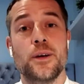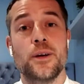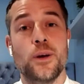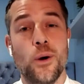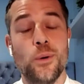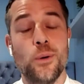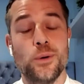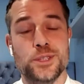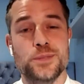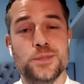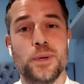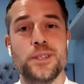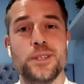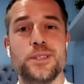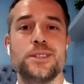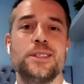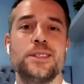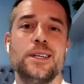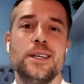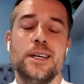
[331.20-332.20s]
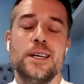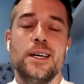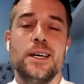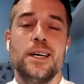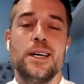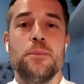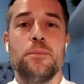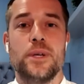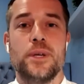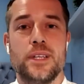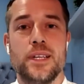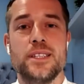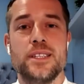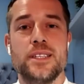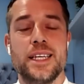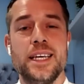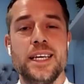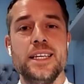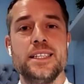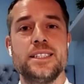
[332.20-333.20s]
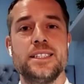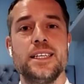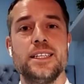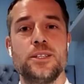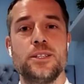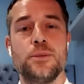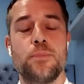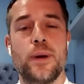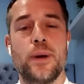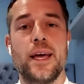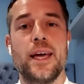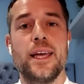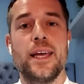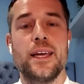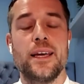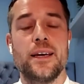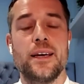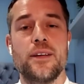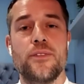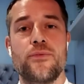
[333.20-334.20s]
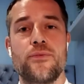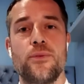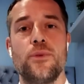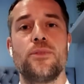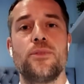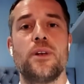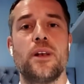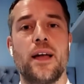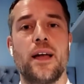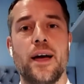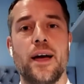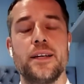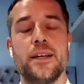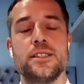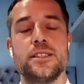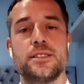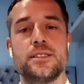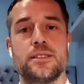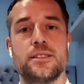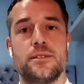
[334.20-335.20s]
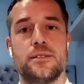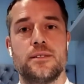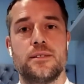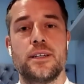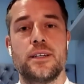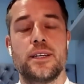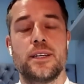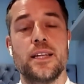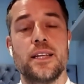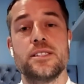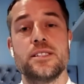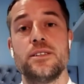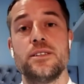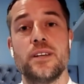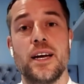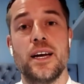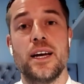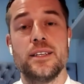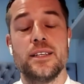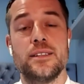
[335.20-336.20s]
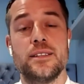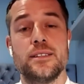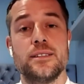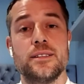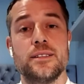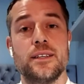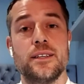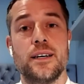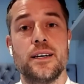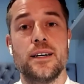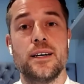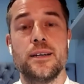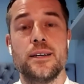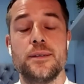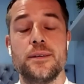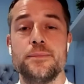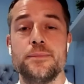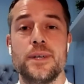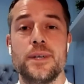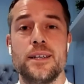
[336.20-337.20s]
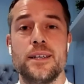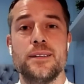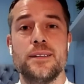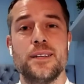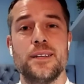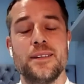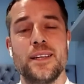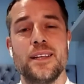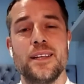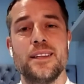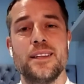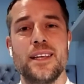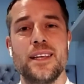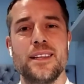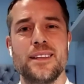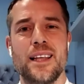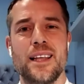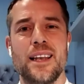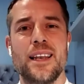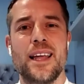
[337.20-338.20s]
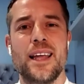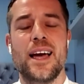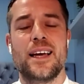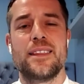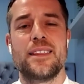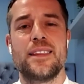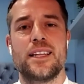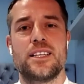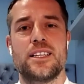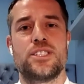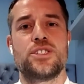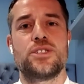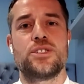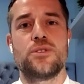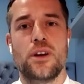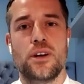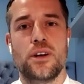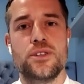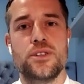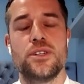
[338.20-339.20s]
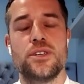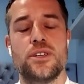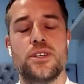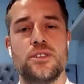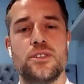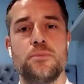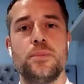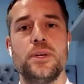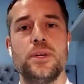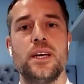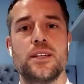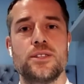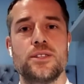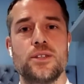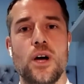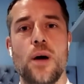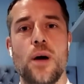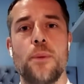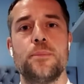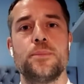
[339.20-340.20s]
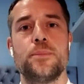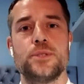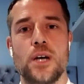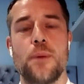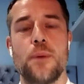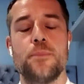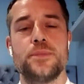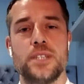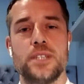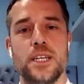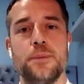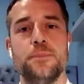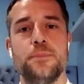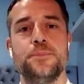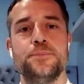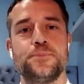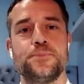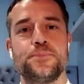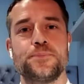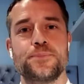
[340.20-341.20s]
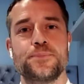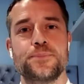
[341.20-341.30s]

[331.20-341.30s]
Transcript: goals. But it's easy to play through the lines against United, and then they lack that structure to be a top team.